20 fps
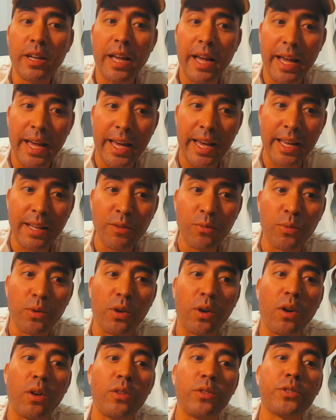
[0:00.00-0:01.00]
and
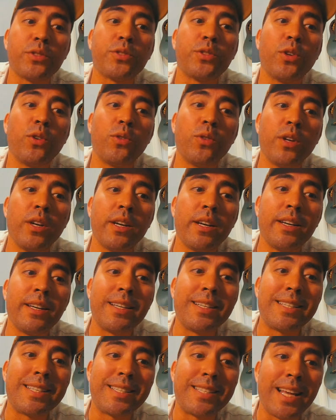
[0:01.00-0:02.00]
we're also
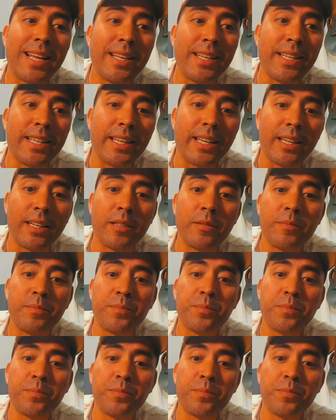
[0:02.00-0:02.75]
sending